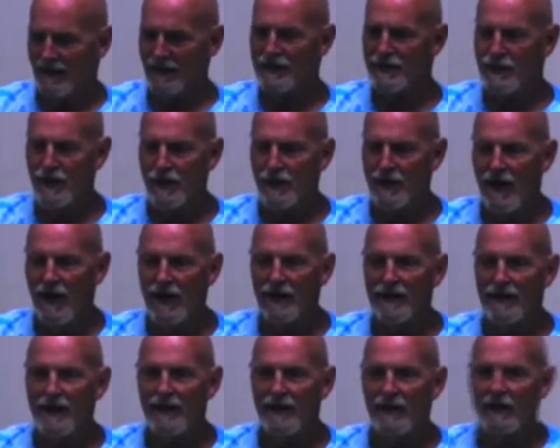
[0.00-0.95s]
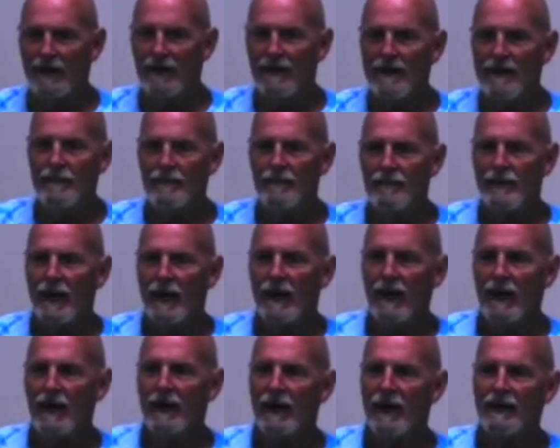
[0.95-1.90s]
what's going on here?
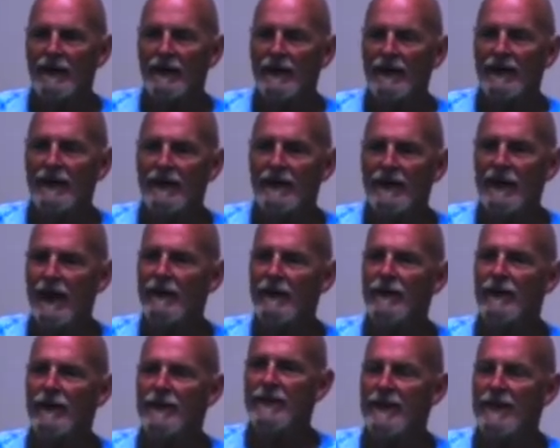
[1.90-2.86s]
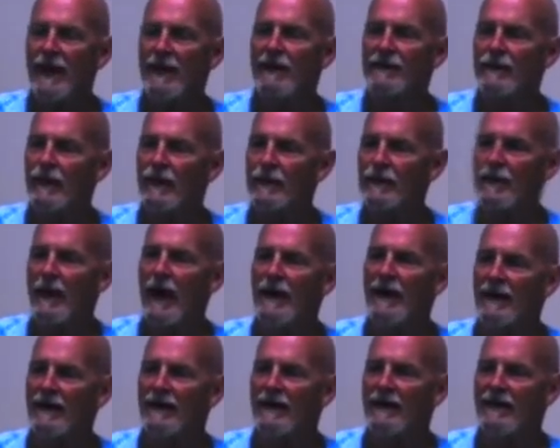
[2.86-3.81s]
Never take for
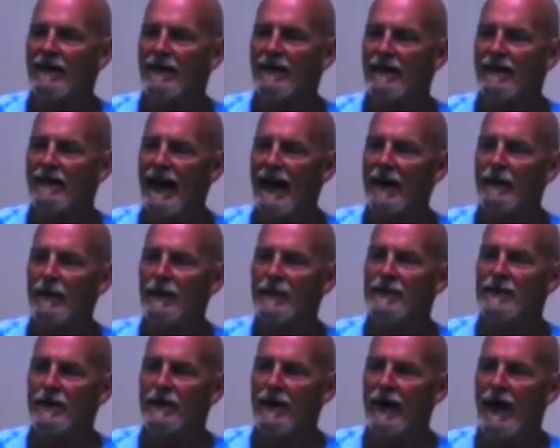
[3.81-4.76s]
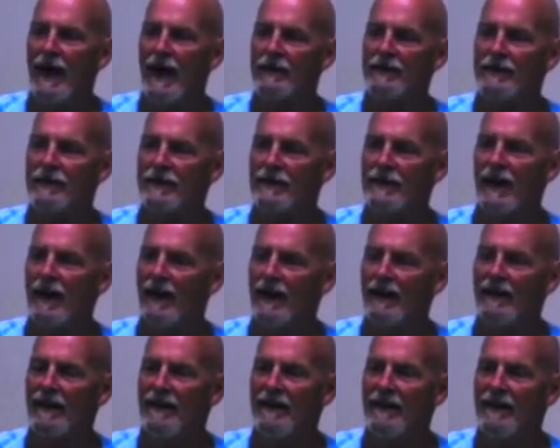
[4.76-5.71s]
granted that which you have
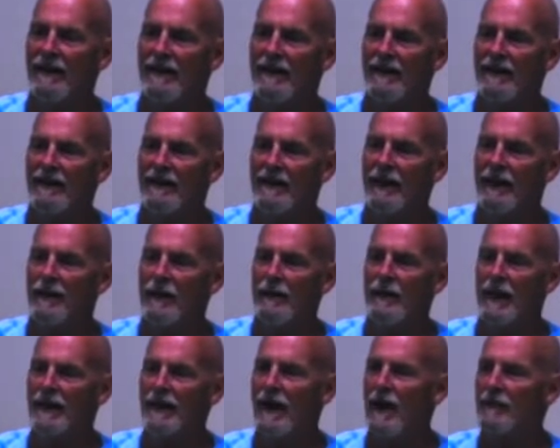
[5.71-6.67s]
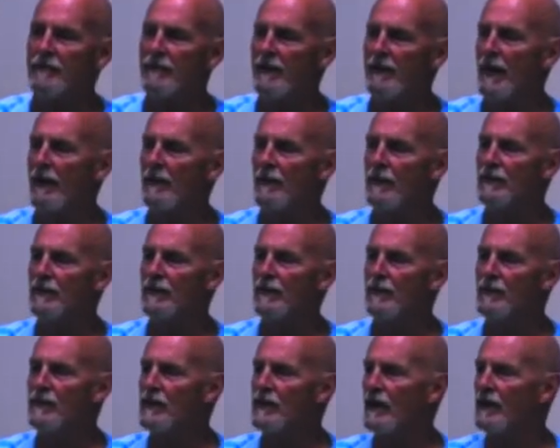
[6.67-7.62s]
today that you may not be able
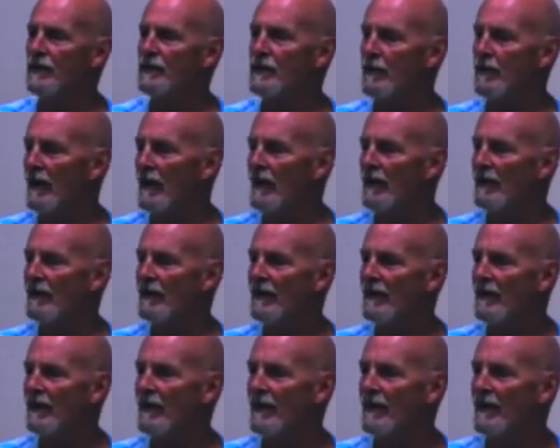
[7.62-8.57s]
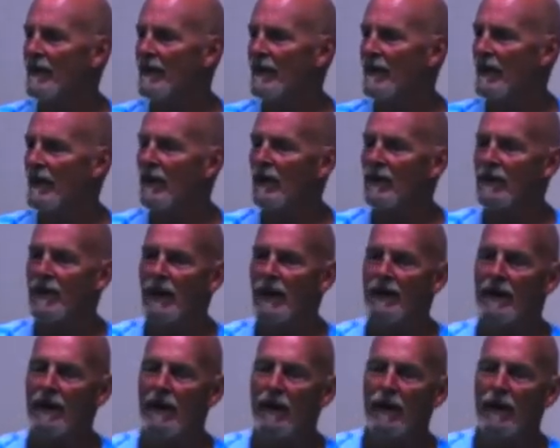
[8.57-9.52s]
to enjoy tomorrow,
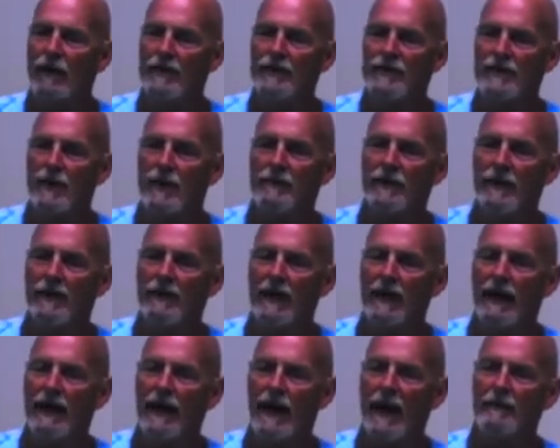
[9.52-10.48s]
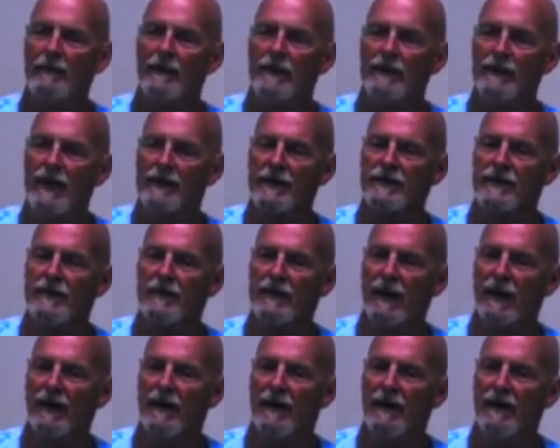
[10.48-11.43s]
okay? Or something that happened
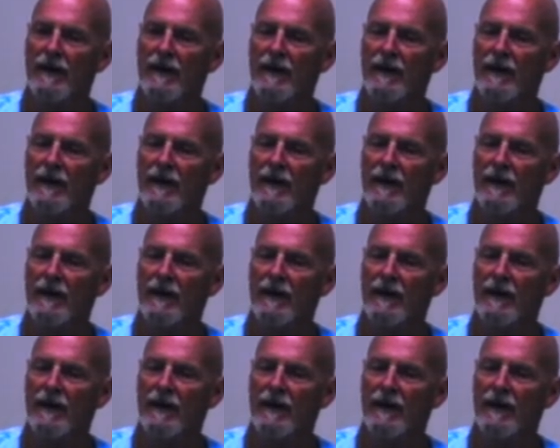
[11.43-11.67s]
yesterday